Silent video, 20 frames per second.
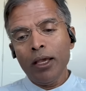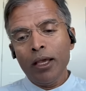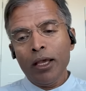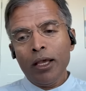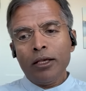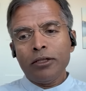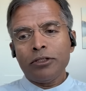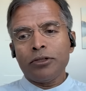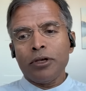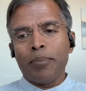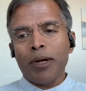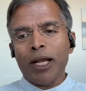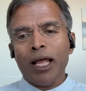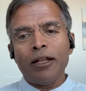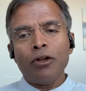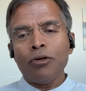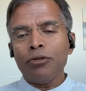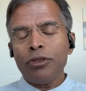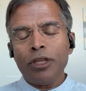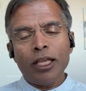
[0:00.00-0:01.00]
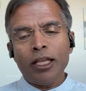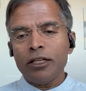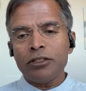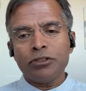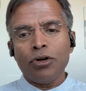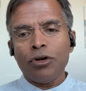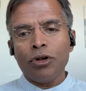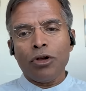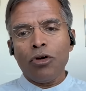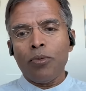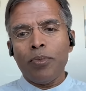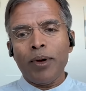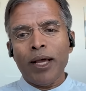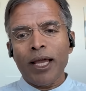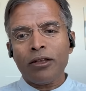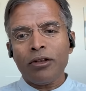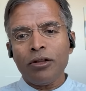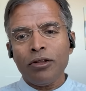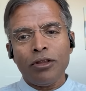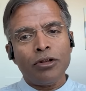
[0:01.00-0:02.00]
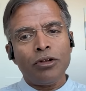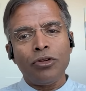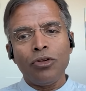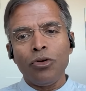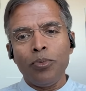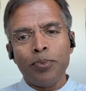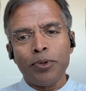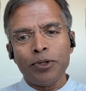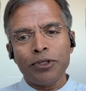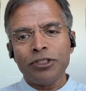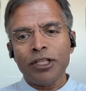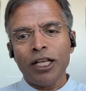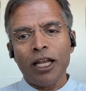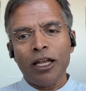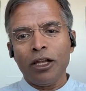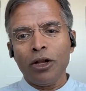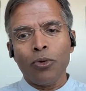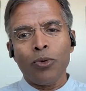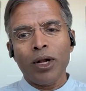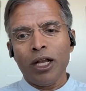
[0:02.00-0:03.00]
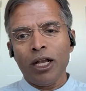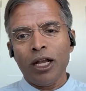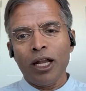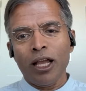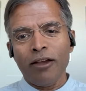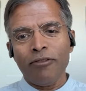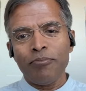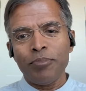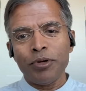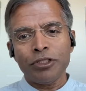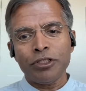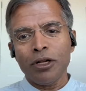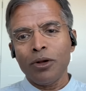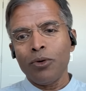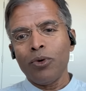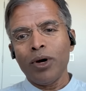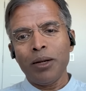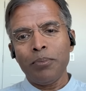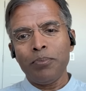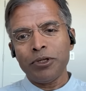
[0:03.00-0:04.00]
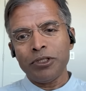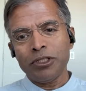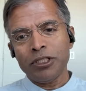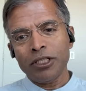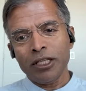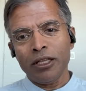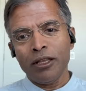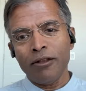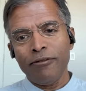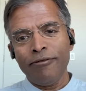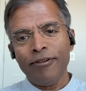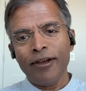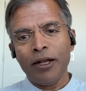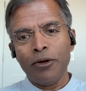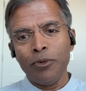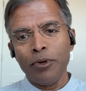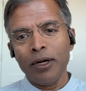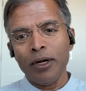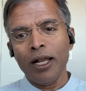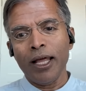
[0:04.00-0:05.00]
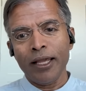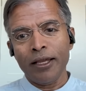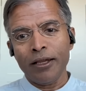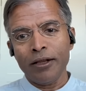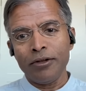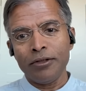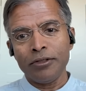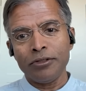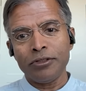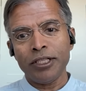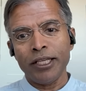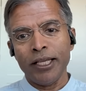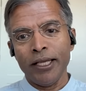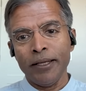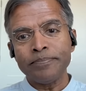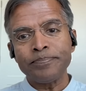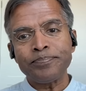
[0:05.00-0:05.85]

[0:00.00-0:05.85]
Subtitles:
So, but I don't think it's going to go back to the 2% or 1.5% or 1% the Fed would like it to see.